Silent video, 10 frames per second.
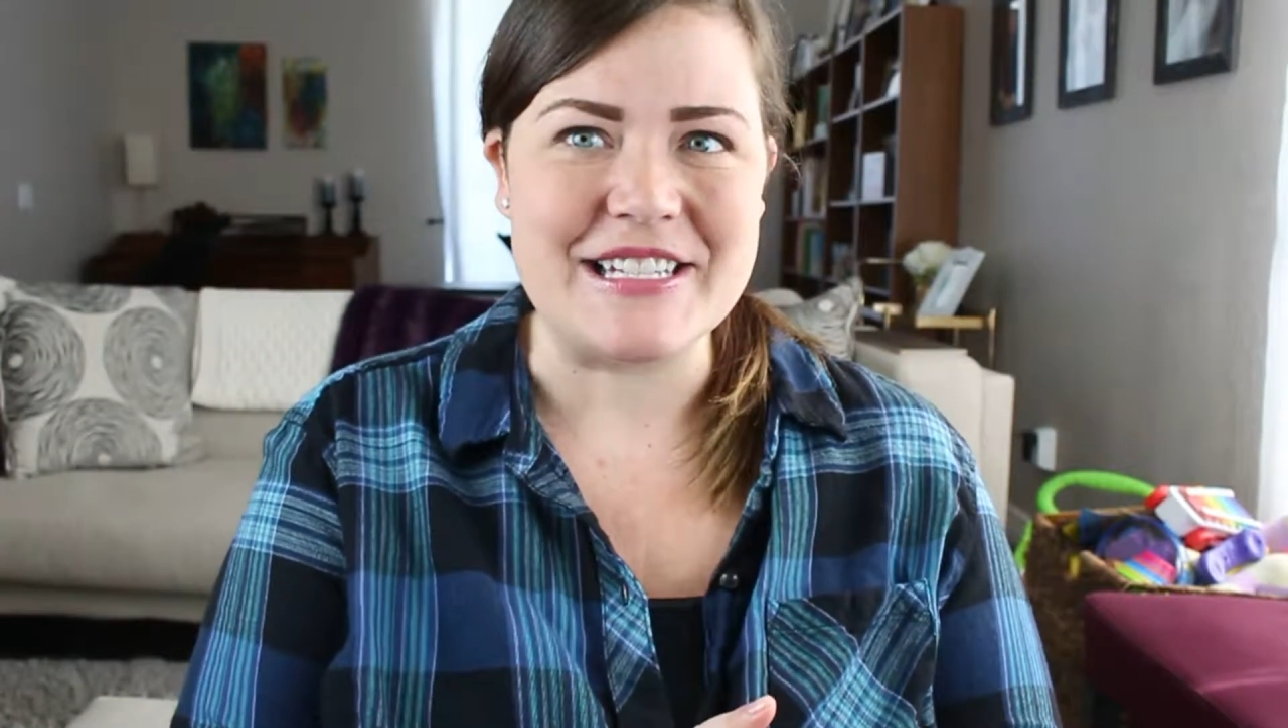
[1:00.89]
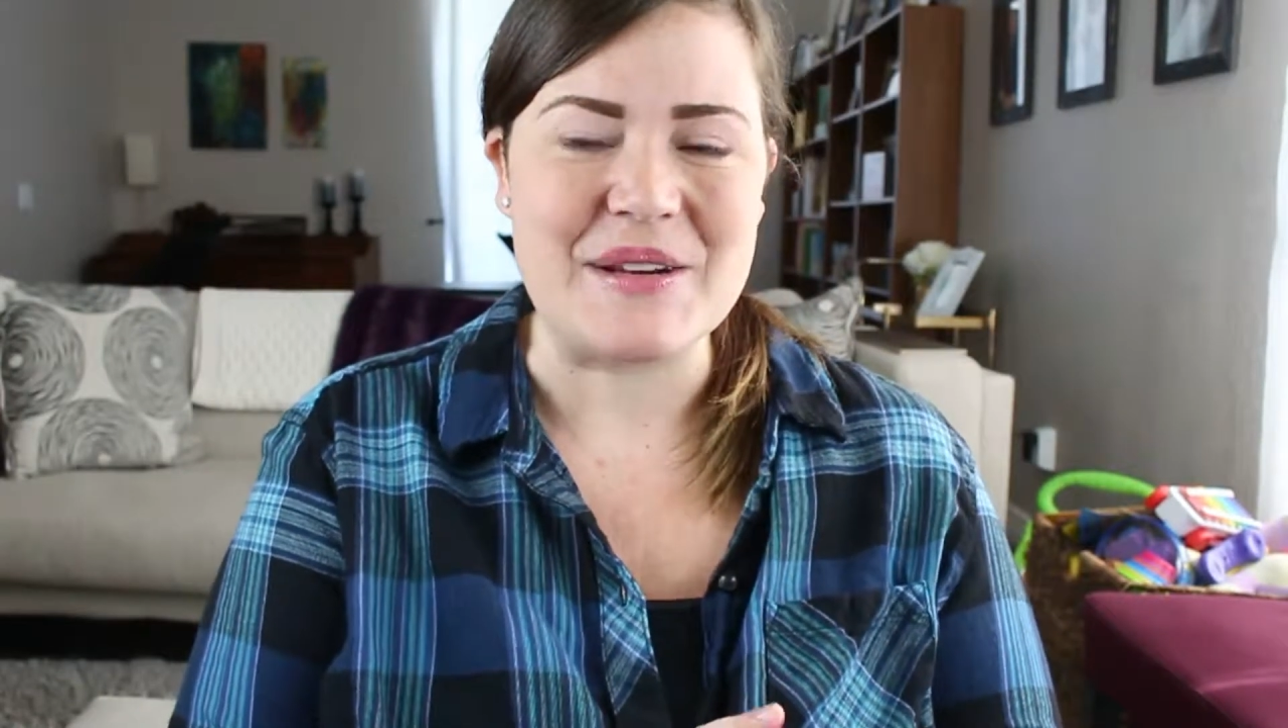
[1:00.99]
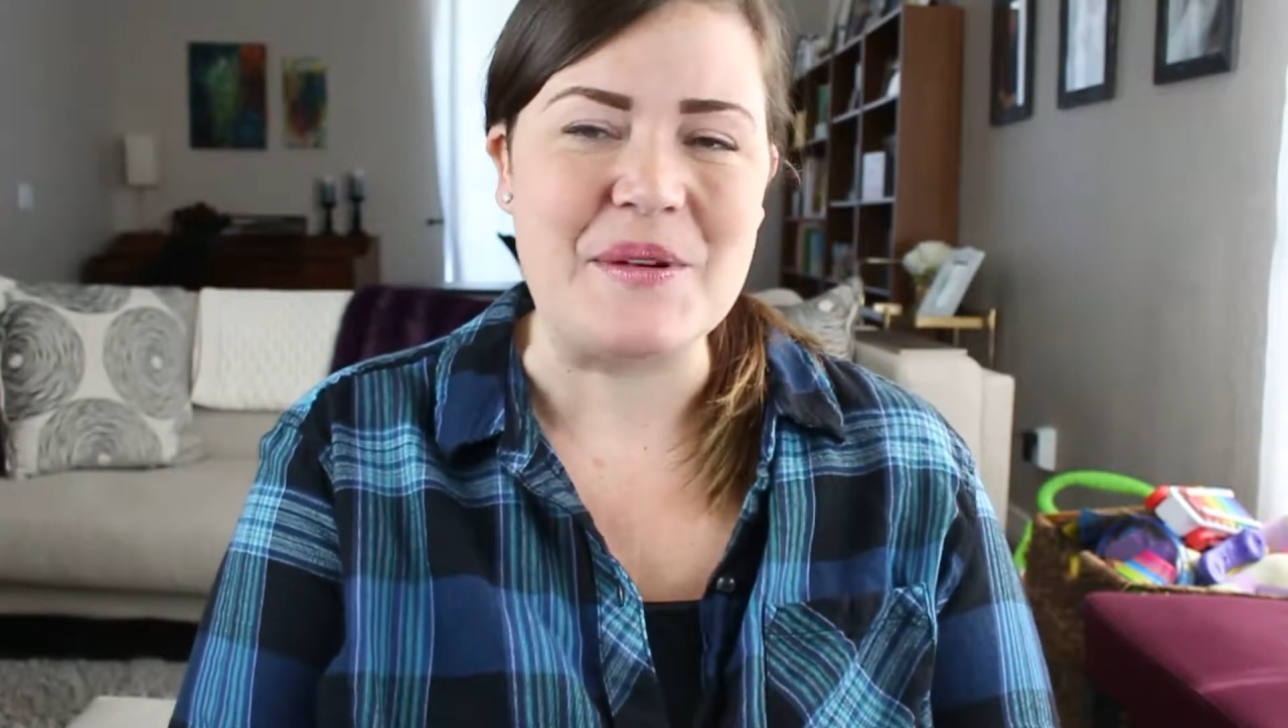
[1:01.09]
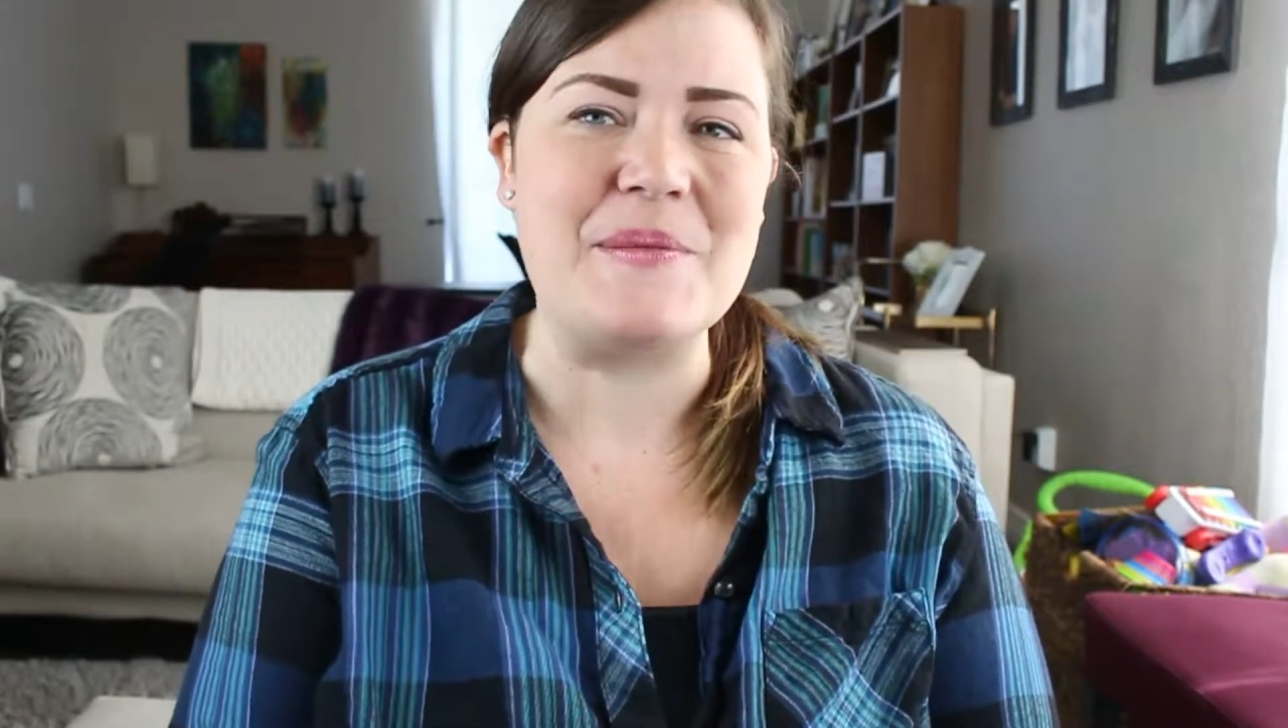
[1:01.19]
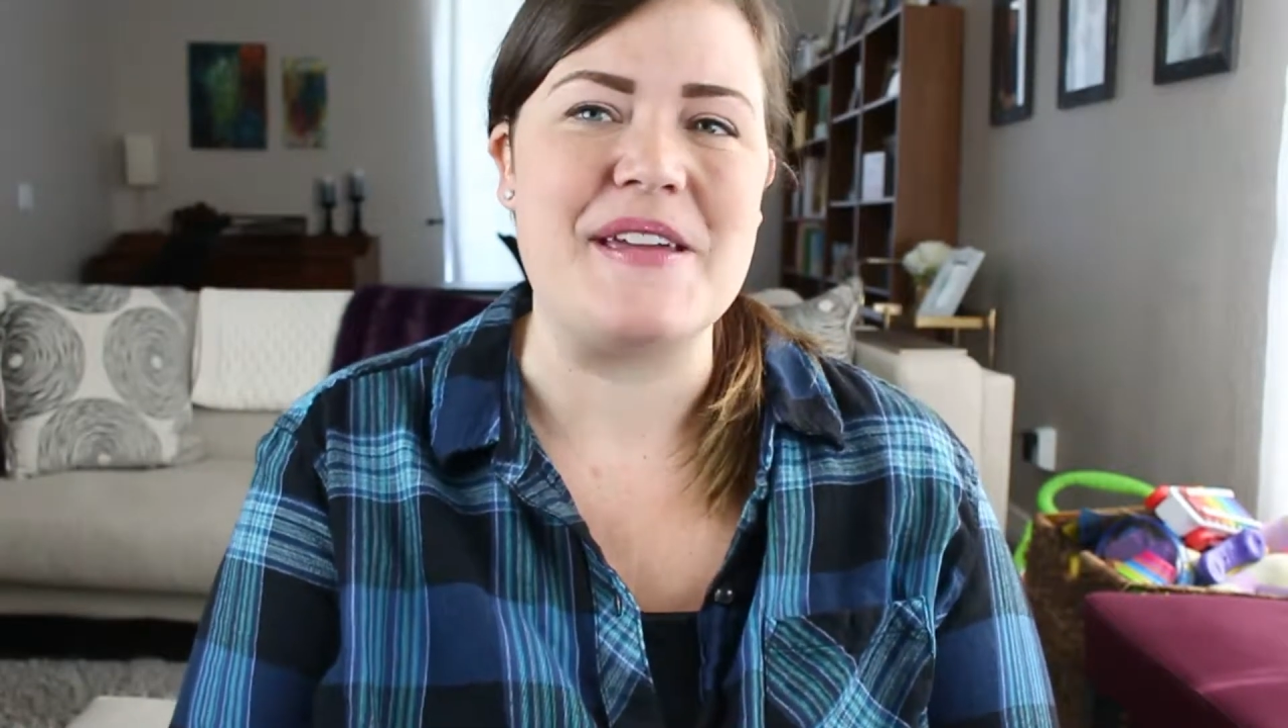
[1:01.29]
she
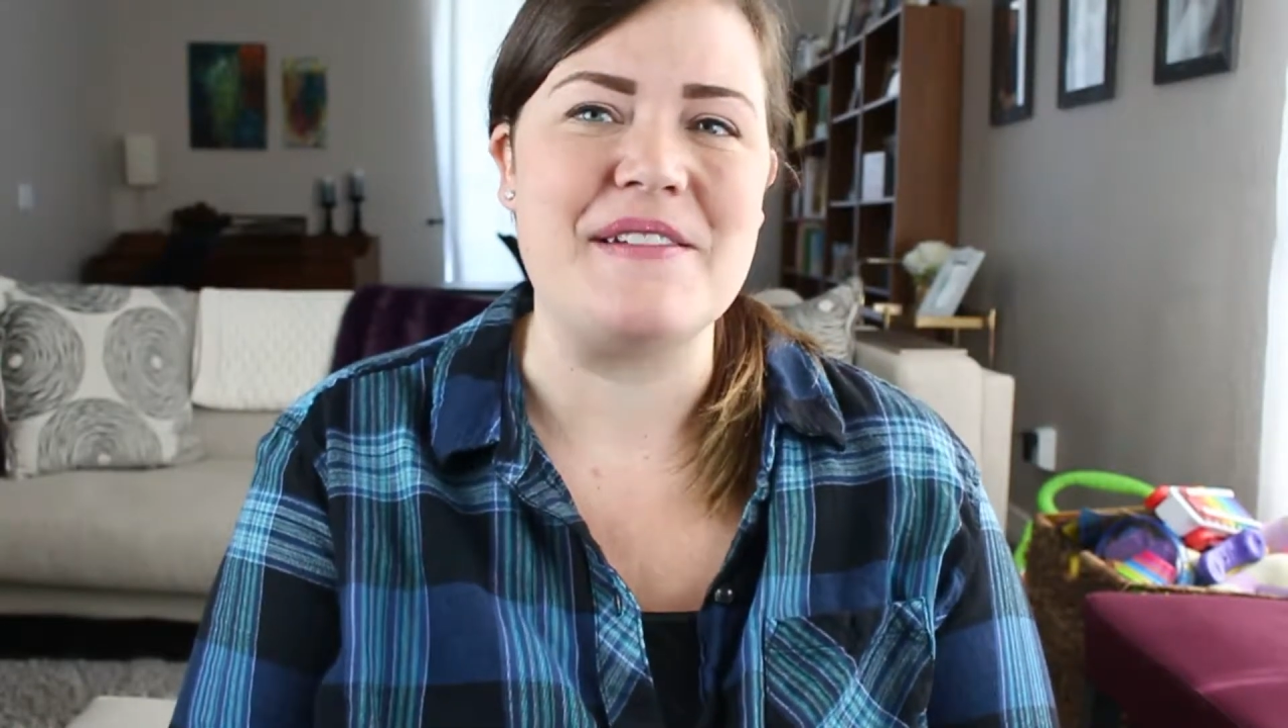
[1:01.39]
will be